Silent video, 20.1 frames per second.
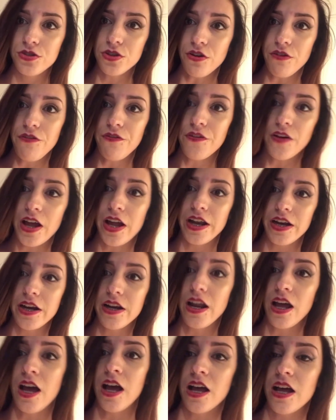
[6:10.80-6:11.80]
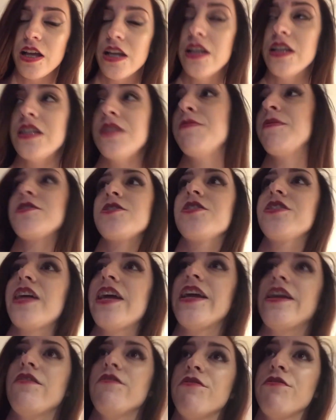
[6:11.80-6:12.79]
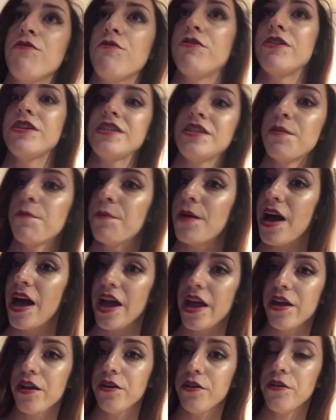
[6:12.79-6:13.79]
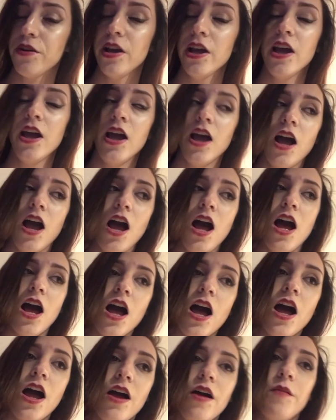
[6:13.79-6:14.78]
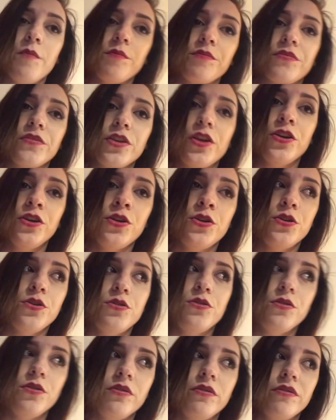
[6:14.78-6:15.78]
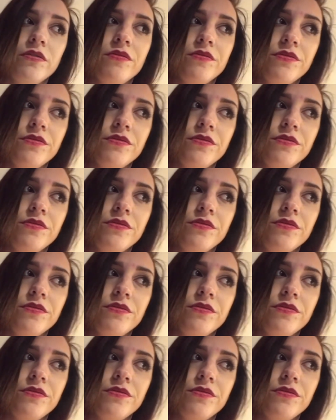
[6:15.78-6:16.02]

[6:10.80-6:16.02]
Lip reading: So fun. Special thank you, of course, to Bayou, who